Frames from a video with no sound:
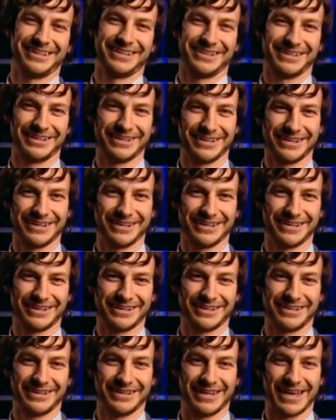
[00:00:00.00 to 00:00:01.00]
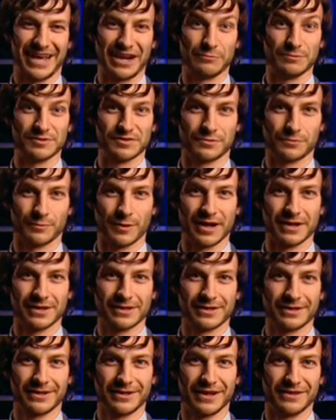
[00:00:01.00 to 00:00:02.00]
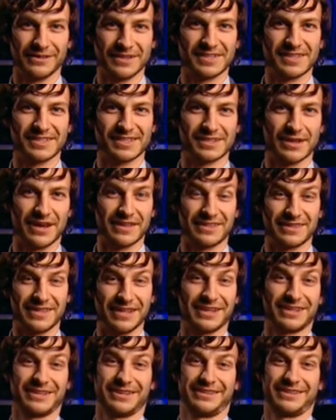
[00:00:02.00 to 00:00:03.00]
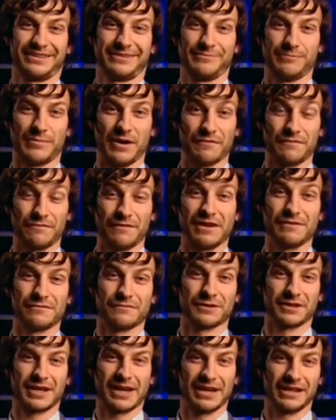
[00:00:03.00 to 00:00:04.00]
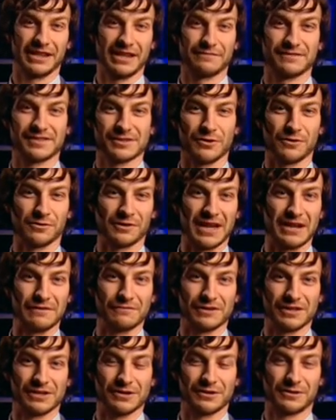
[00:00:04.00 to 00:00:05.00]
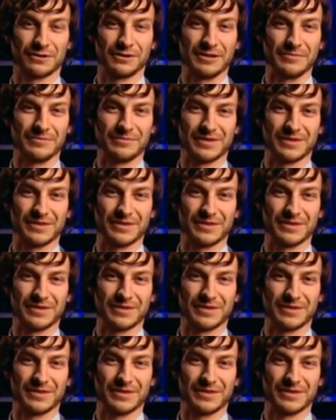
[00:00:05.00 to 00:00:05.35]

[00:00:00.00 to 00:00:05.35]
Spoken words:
And it was great. And this is, I think, my favorite KLF song and video clip.